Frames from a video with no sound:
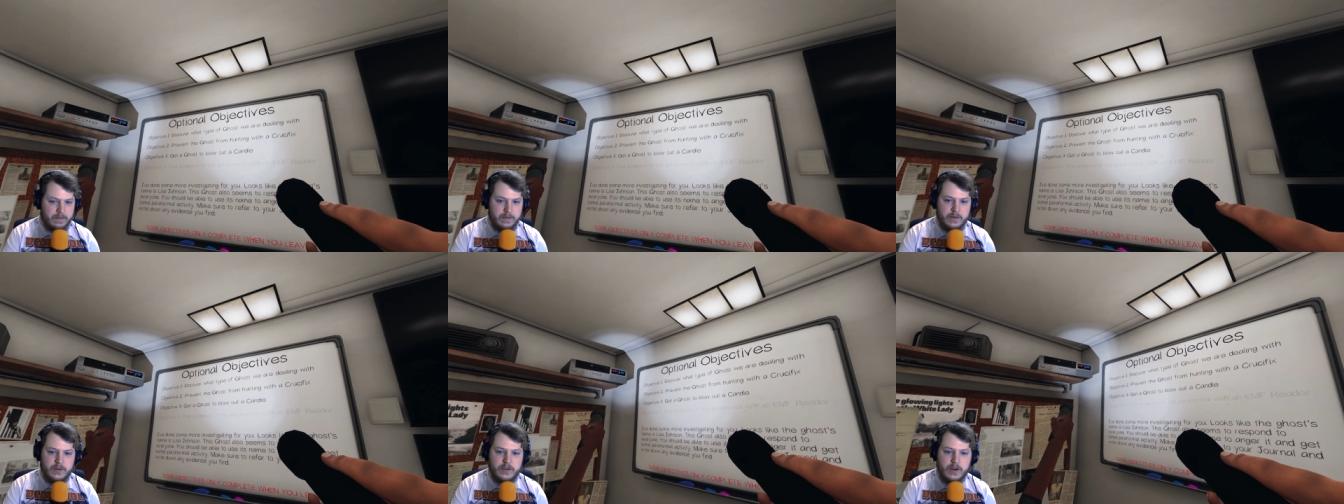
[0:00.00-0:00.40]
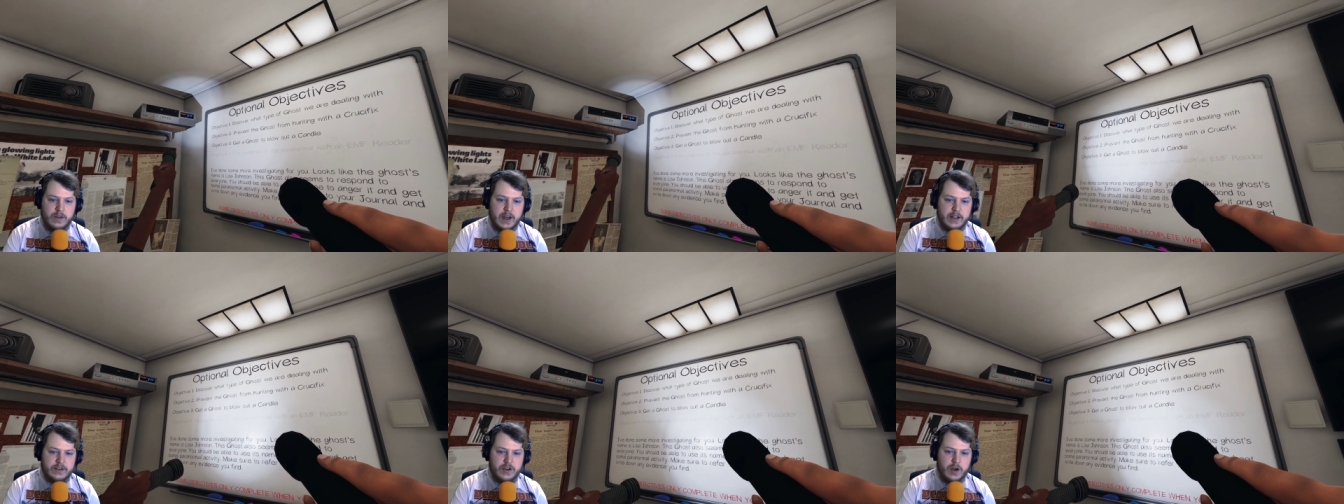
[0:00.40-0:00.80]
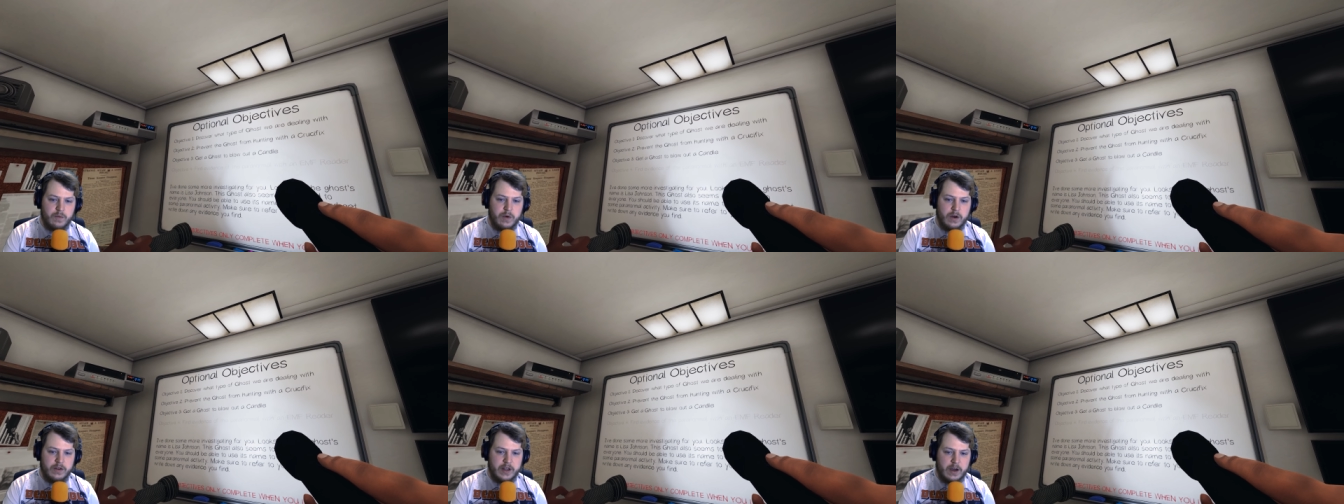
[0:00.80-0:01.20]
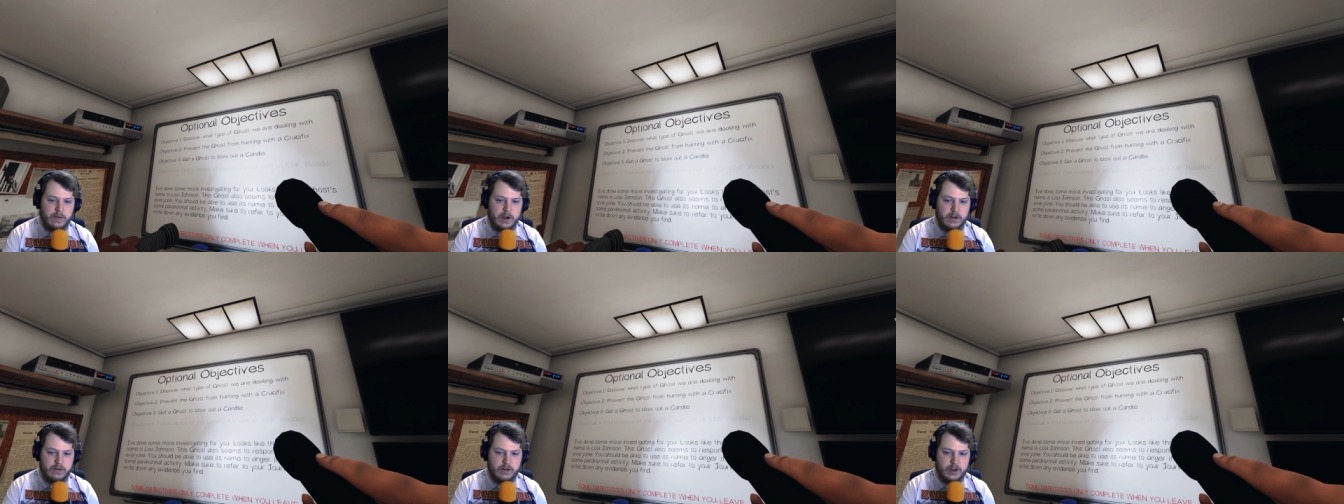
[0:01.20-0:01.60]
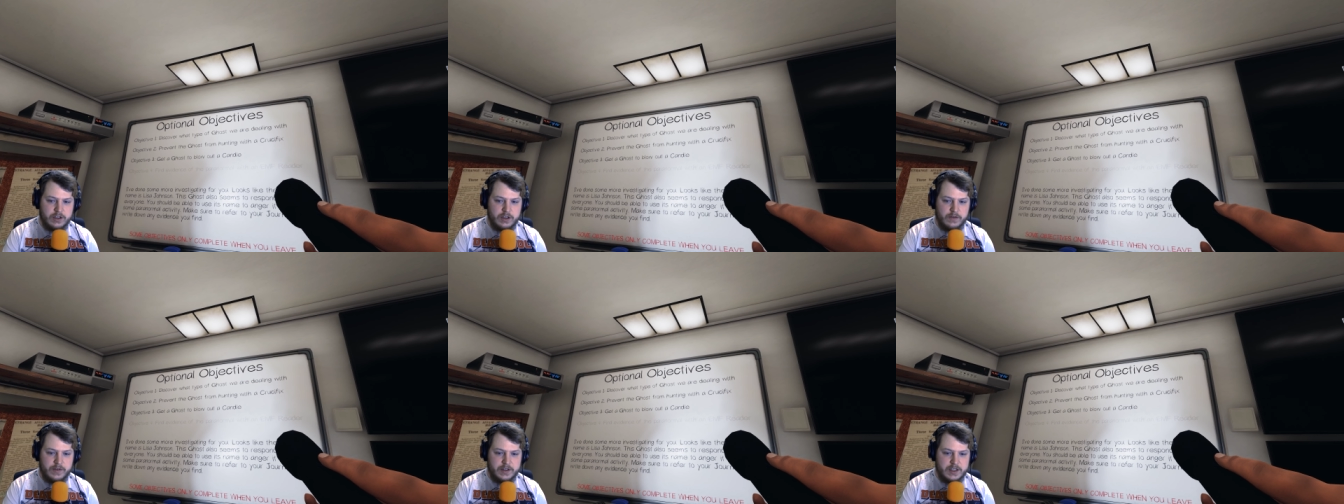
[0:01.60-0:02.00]
So that top one, that won't cross
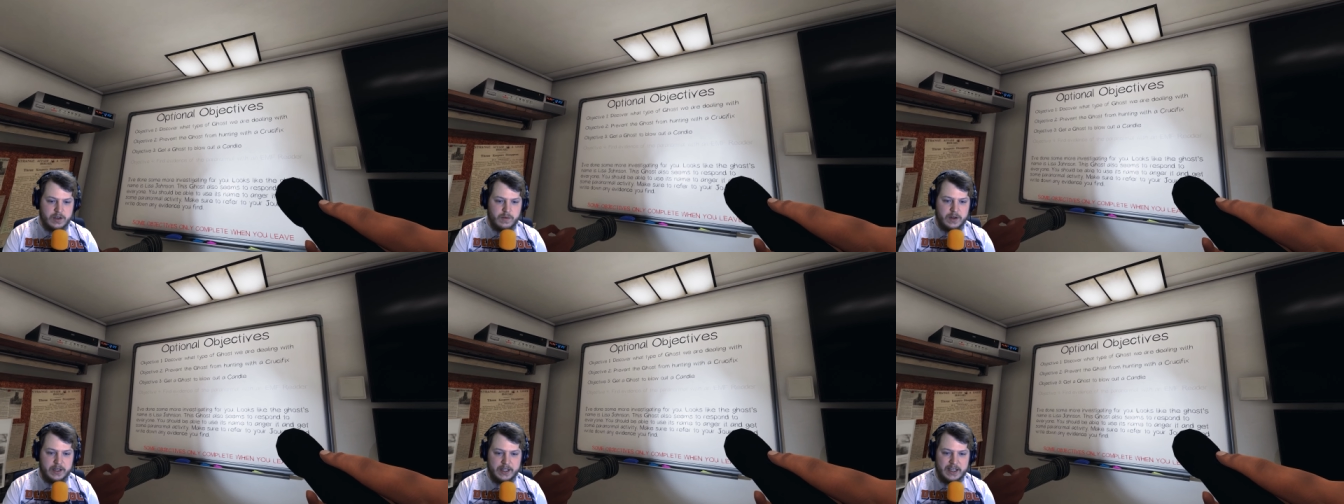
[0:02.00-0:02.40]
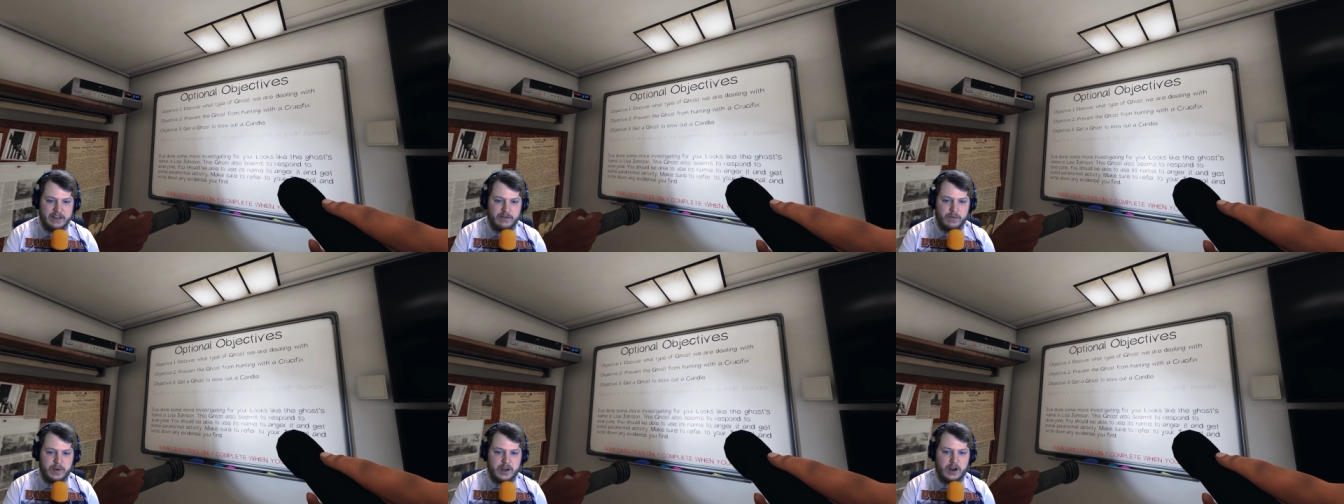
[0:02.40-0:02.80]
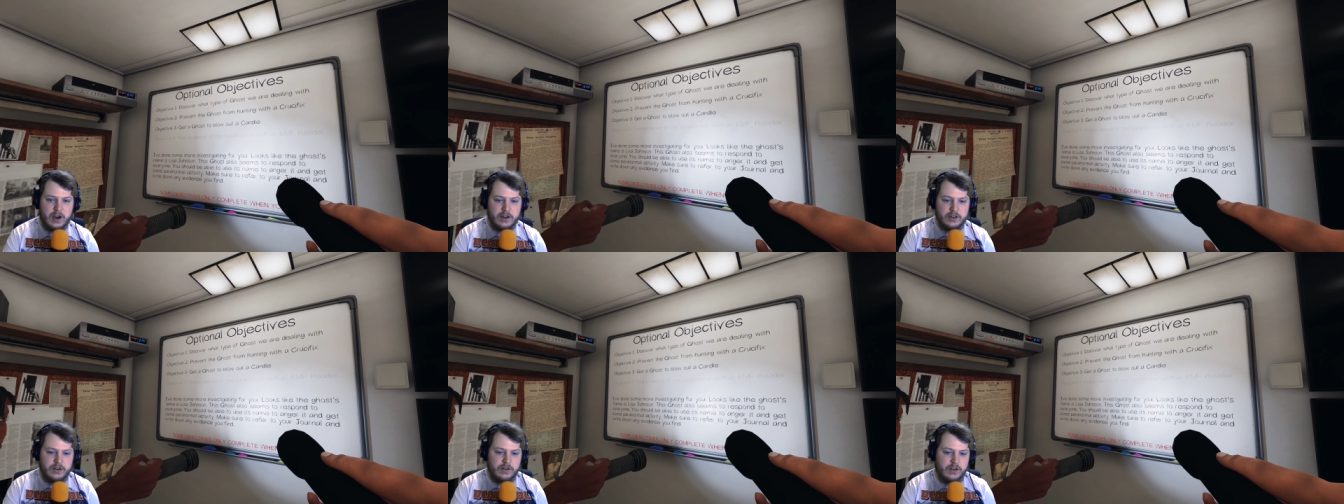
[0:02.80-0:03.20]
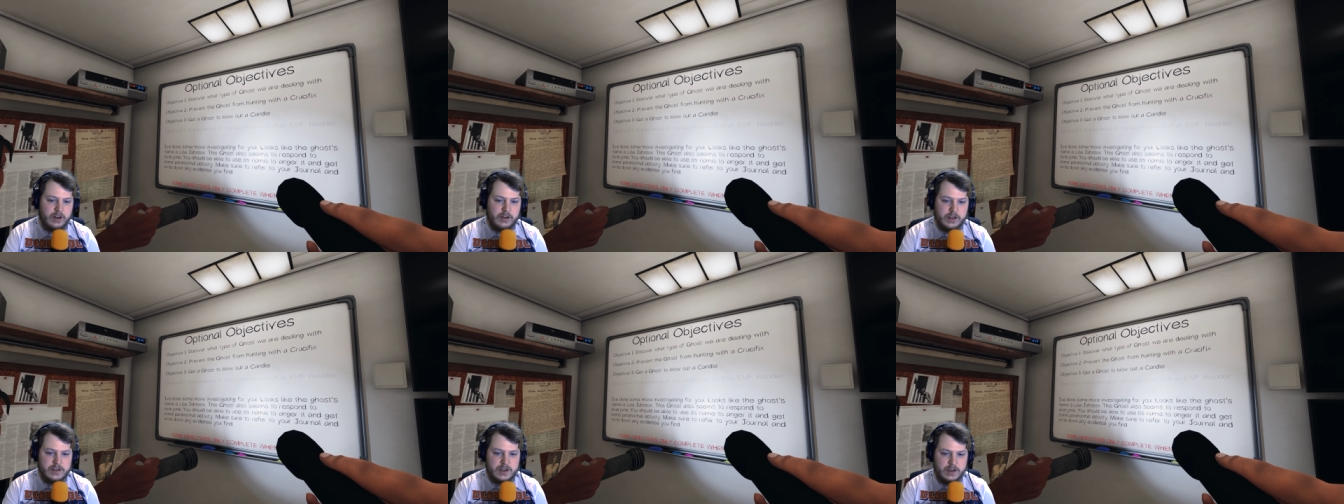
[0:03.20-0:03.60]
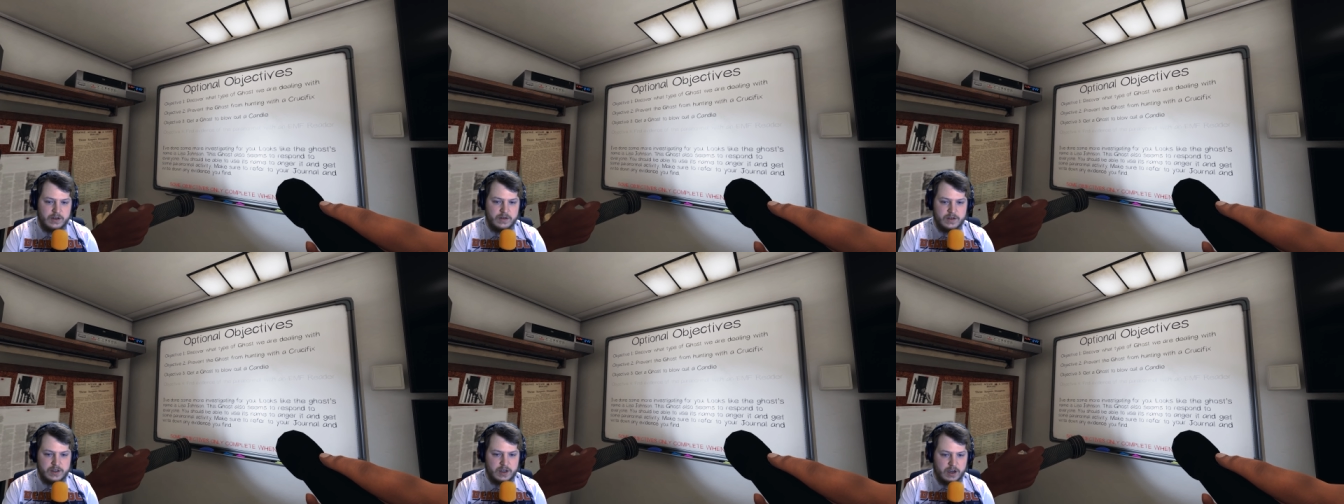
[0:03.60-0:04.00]
off until we leave, and we can't do the other two,
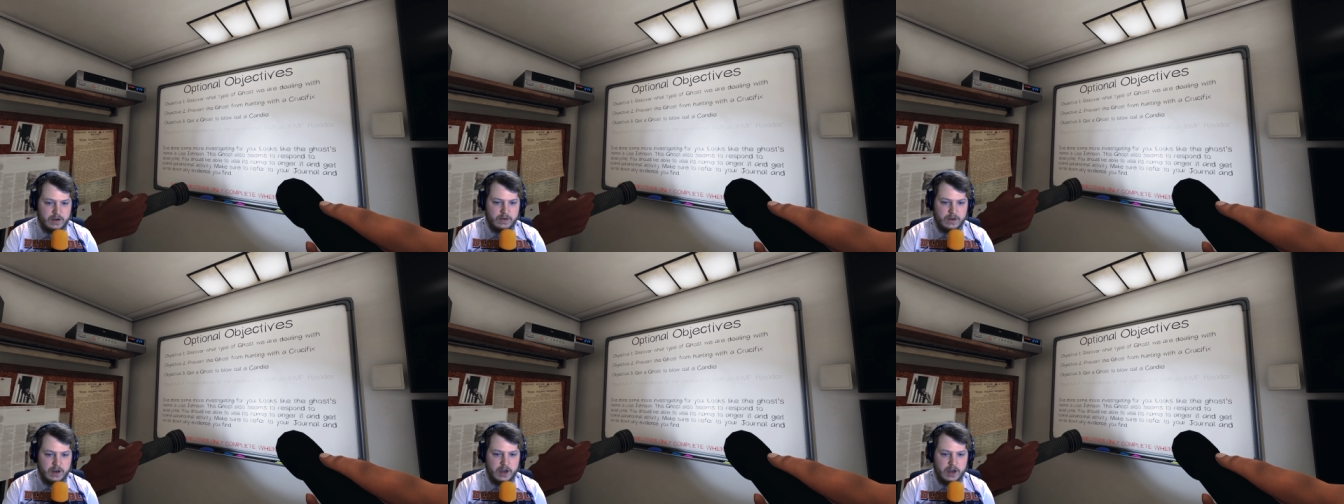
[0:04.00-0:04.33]
so